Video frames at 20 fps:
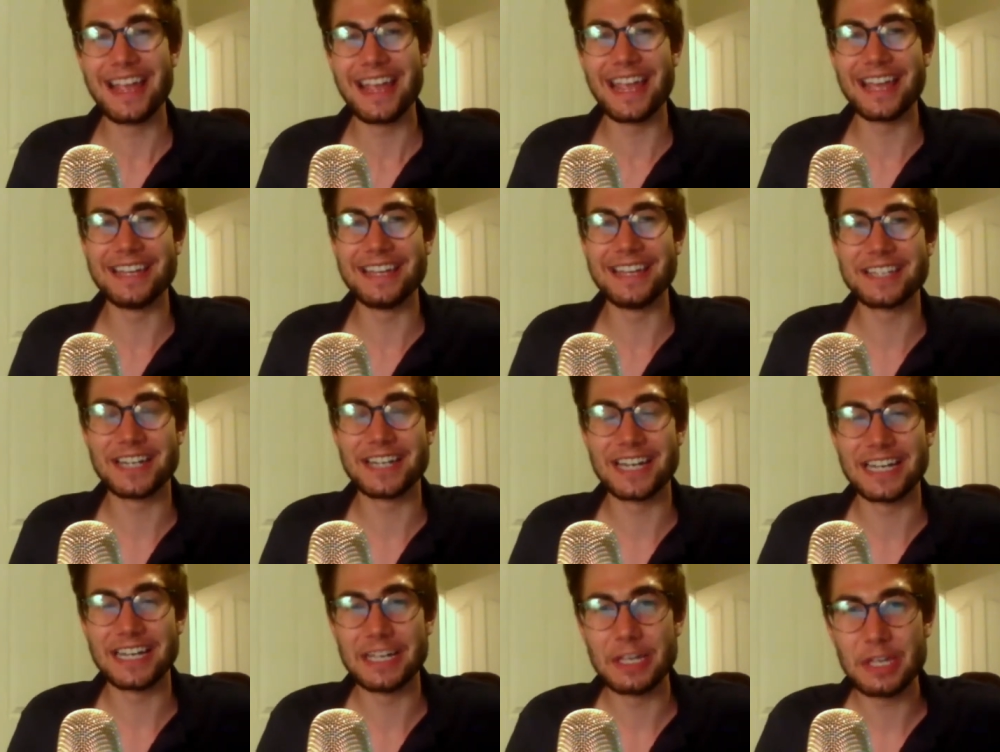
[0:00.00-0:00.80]
And
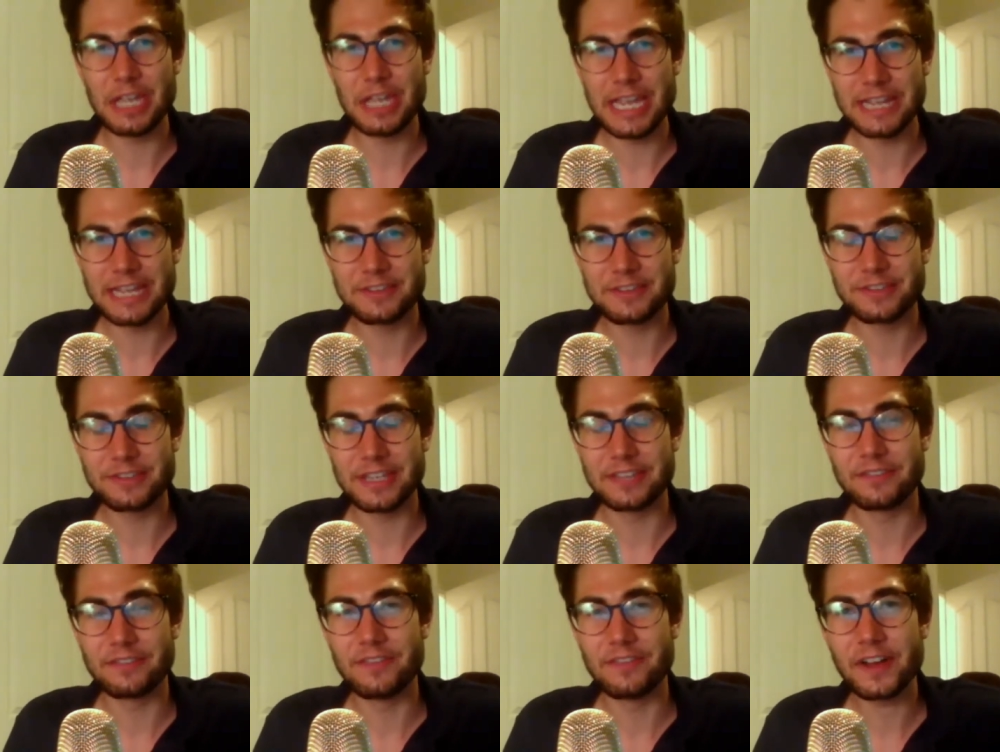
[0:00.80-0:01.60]

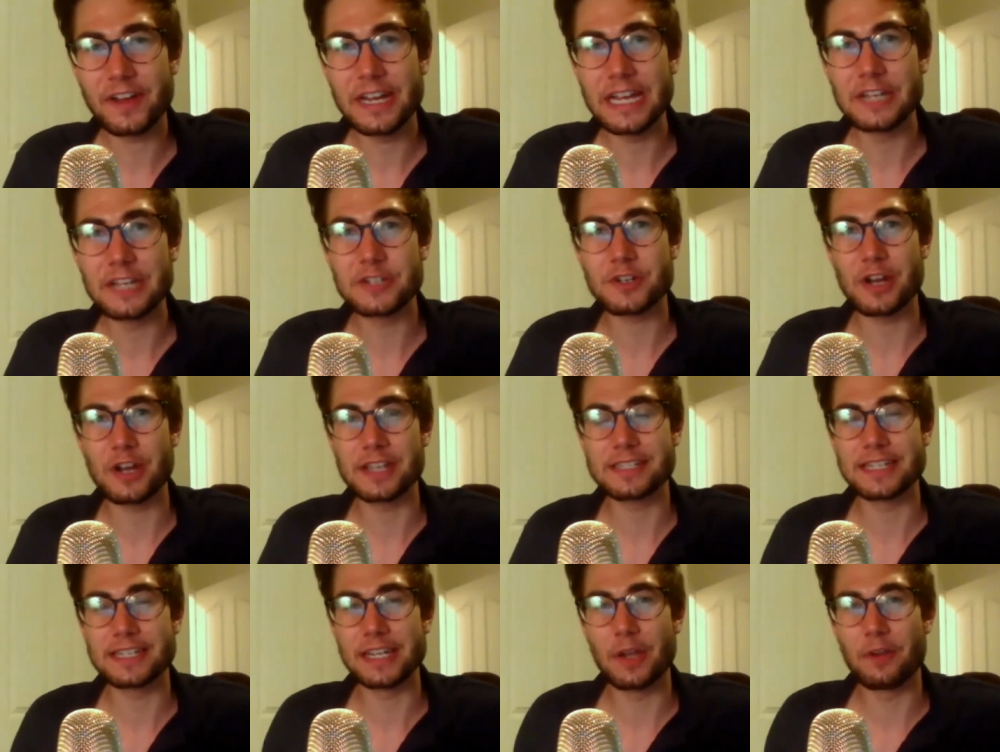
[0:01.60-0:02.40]
it's very
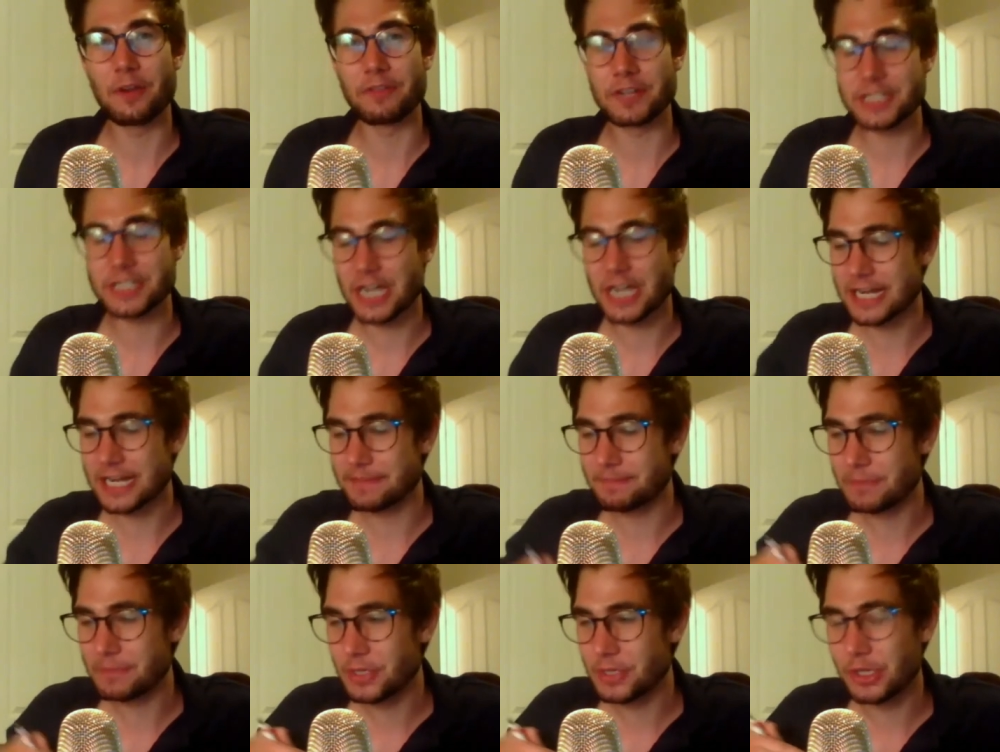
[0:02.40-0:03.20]
interesting over
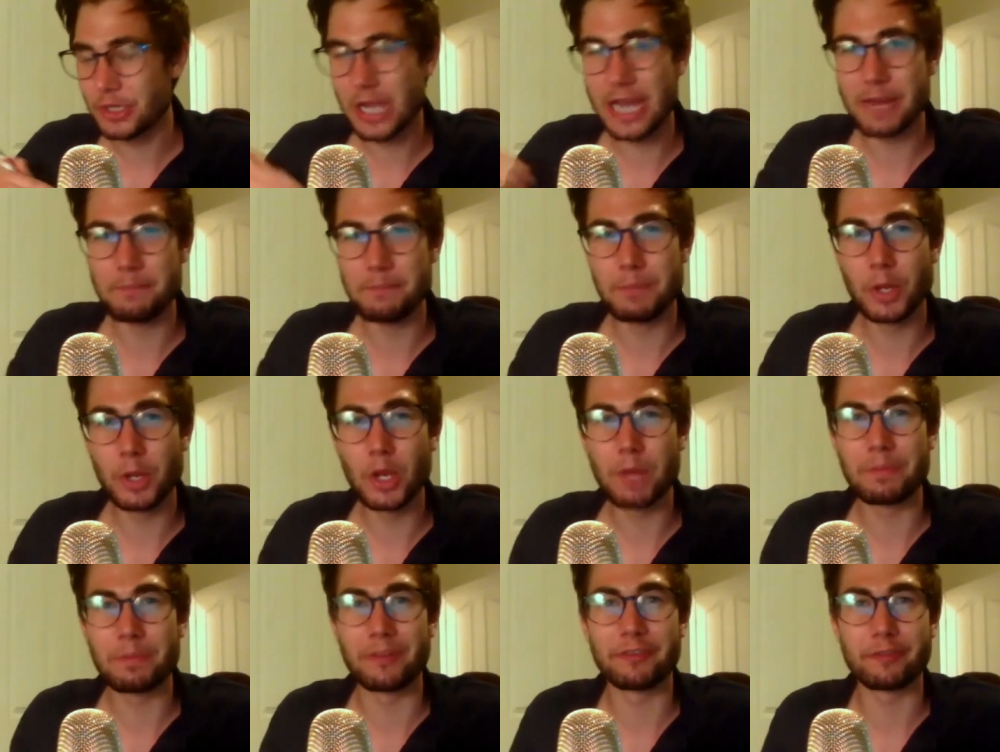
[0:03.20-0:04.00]
time. You kind of
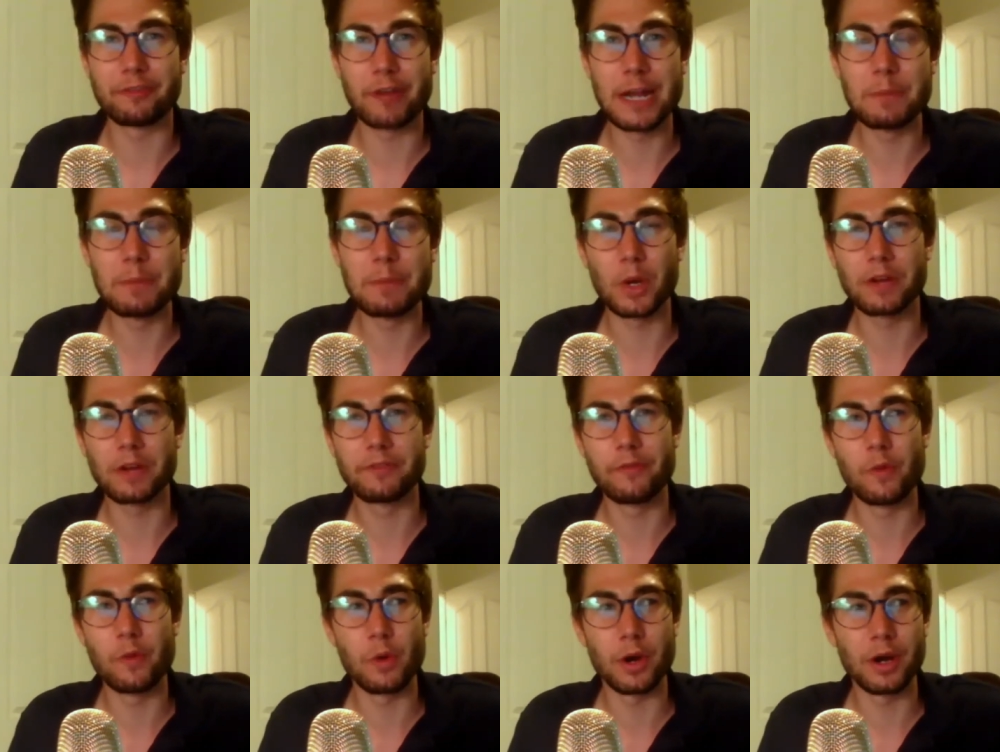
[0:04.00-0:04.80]
build up a framework
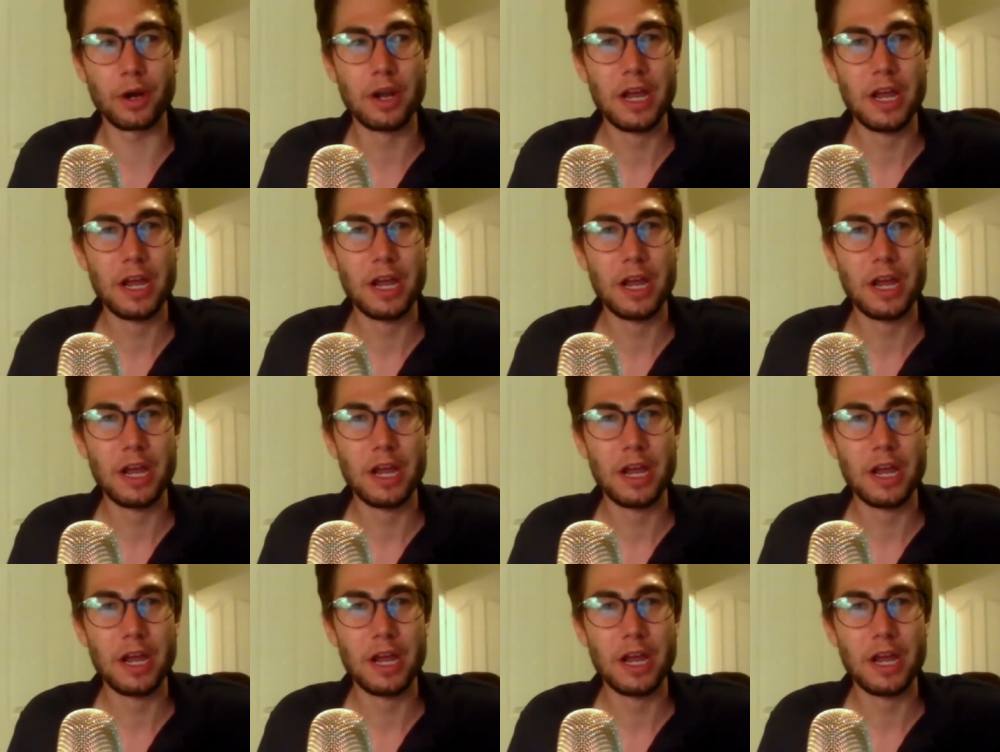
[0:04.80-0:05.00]
for